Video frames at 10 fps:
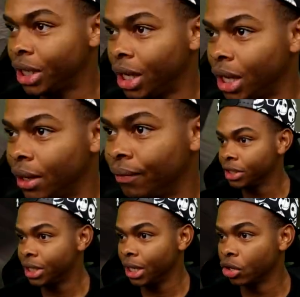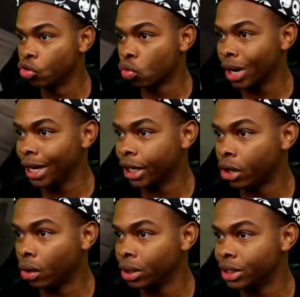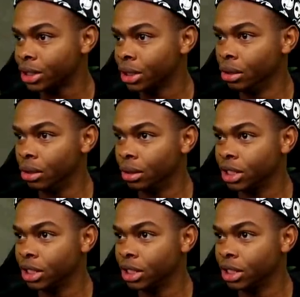Dang, these dang granite carts. Huh,